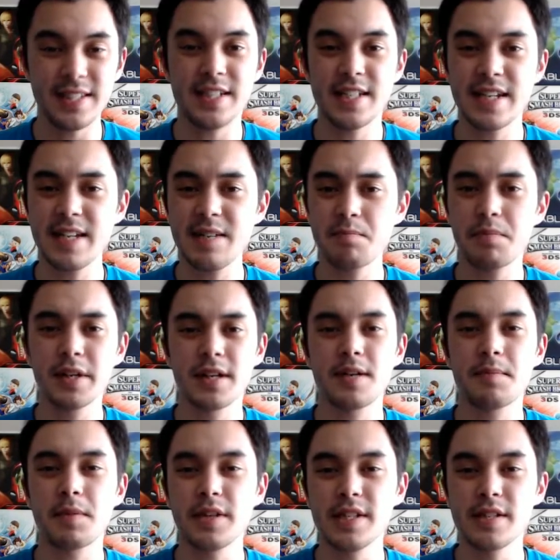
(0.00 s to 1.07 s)
They keep putting
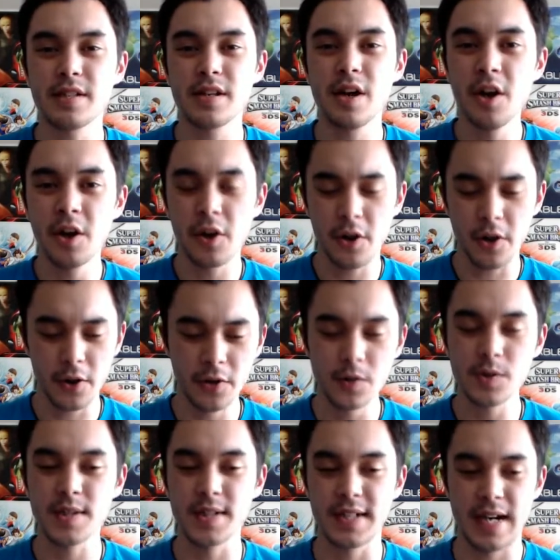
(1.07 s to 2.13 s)
up all these
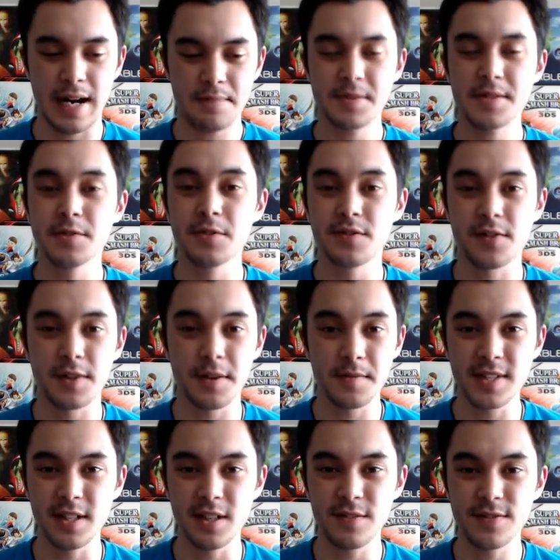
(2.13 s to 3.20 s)
hurdles and obstacles for
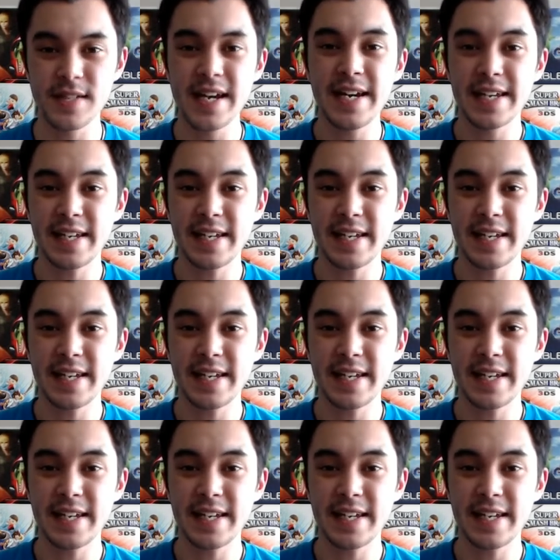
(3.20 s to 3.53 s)
themselves,